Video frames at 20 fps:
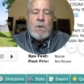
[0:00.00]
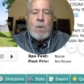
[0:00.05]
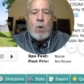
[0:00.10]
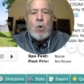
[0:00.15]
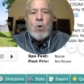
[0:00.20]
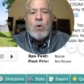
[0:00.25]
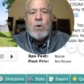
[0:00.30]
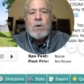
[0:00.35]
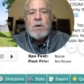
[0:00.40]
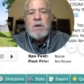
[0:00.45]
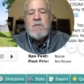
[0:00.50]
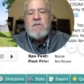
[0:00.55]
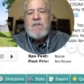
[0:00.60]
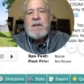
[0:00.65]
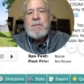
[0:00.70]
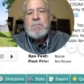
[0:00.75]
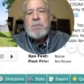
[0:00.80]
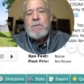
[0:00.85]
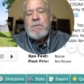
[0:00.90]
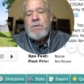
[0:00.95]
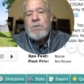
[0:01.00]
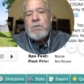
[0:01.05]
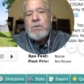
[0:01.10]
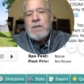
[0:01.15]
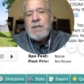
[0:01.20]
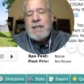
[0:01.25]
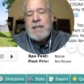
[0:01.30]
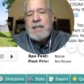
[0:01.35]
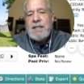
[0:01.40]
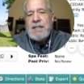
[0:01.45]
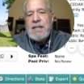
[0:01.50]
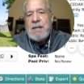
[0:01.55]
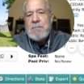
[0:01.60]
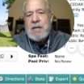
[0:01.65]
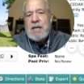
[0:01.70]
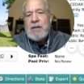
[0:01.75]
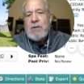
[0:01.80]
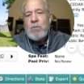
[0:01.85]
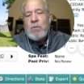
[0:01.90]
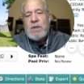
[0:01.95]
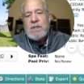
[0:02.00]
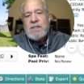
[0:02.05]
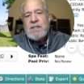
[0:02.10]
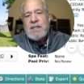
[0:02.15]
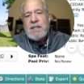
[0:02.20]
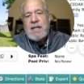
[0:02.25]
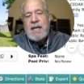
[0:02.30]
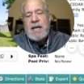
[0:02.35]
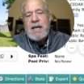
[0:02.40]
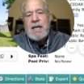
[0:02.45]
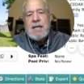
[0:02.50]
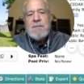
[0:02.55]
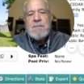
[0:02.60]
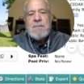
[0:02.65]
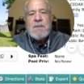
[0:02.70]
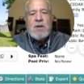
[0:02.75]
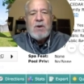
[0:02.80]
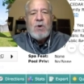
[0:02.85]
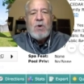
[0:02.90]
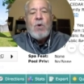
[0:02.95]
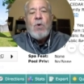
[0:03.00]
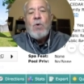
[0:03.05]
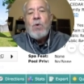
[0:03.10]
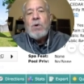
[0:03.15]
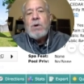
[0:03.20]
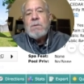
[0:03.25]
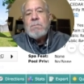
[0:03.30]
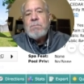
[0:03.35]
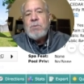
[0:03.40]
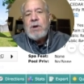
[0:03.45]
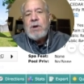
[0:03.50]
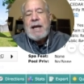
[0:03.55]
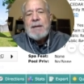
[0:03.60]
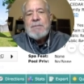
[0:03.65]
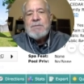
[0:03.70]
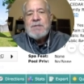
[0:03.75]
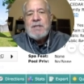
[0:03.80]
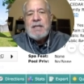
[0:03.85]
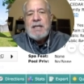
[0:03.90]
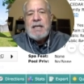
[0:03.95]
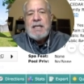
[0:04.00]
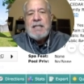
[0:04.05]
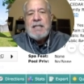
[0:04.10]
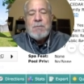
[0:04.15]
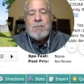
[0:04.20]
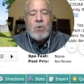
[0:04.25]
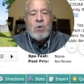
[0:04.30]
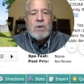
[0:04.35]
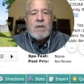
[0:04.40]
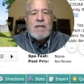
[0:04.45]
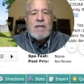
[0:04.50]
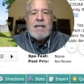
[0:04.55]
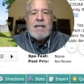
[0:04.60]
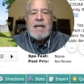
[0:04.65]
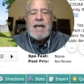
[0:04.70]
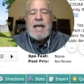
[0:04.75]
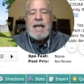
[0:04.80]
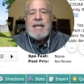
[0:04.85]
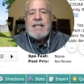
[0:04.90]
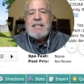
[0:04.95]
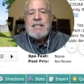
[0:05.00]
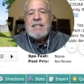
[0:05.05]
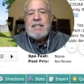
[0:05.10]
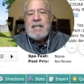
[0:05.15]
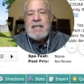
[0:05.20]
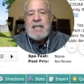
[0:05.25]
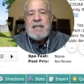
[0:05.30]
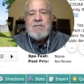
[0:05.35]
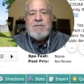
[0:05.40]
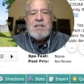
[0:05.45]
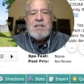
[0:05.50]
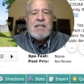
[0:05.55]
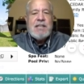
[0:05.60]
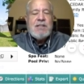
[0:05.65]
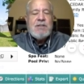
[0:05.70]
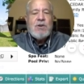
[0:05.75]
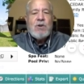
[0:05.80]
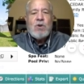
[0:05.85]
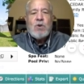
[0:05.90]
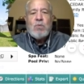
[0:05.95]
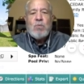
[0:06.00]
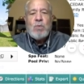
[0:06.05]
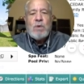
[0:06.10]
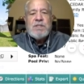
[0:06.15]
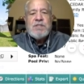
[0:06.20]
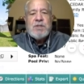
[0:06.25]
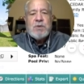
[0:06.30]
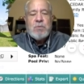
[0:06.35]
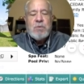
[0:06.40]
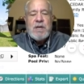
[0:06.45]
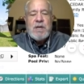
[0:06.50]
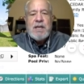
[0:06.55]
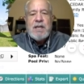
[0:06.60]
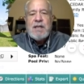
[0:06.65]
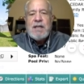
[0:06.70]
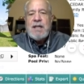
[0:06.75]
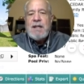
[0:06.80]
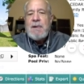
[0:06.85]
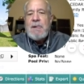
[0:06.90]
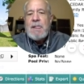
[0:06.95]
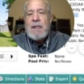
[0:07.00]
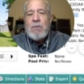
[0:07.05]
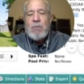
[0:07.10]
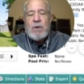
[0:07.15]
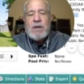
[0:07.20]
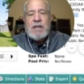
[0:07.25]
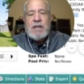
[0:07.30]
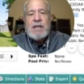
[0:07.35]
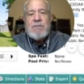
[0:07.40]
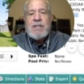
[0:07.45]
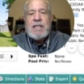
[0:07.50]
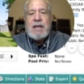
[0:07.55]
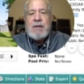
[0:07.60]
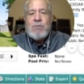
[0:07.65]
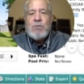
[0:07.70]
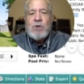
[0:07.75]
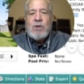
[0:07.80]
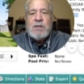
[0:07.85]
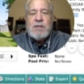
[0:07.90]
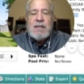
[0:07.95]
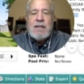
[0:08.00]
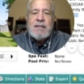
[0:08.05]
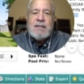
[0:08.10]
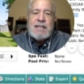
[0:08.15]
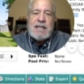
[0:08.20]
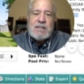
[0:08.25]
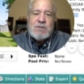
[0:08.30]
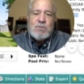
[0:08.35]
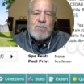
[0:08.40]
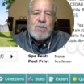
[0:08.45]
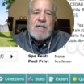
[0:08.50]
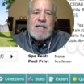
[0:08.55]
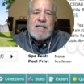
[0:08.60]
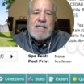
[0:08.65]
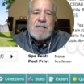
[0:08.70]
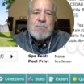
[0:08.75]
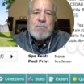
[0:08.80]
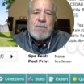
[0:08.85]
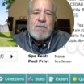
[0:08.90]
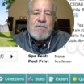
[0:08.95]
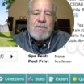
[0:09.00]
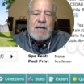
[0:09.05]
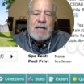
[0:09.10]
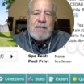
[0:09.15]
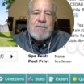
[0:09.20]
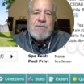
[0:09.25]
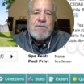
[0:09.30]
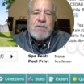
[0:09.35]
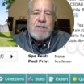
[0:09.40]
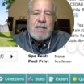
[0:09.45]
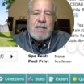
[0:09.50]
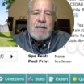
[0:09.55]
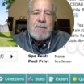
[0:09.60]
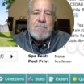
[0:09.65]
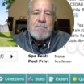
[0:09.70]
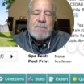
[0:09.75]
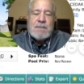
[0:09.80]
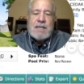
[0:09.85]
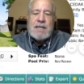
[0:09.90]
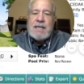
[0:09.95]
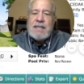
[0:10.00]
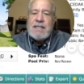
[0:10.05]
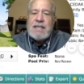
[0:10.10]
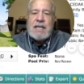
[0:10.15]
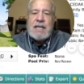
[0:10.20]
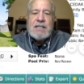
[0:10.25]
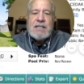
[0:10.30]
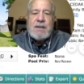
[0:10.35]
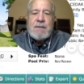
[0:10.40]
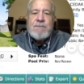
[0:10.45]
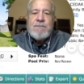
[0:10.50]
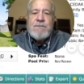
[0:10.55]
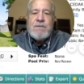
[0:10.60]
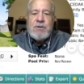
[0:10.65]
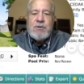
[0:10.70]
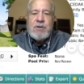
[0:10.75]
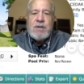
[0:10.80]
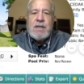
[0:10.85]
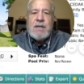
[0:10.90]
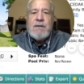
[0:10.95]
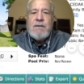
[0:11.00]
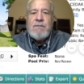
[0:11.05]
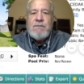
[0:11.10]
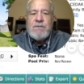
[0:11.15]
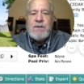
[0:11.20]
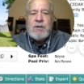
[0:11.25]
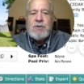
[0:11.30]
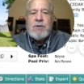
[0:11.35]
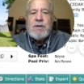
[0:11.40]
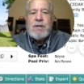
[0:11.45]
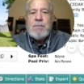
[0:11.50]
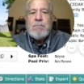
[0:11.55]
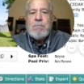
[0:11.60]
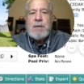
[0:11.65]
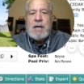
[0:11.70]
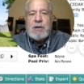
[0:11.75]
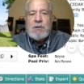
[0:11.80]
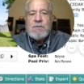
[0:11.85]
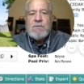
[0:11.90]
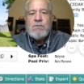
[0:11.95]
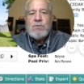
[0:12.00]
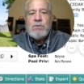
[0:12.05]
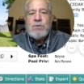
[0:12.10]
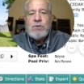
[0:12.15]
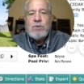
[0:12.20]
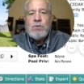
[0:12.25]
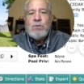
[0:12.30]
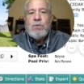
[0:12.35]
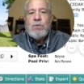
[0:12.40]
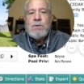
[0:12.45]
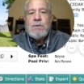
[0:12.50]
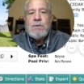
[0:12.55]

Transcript: or if they prefer to get an email once a day, or perhaps in the morning and in the evening, or once a week, whatever they want, that's what I can provide for them. And that is a very, very powerful tool.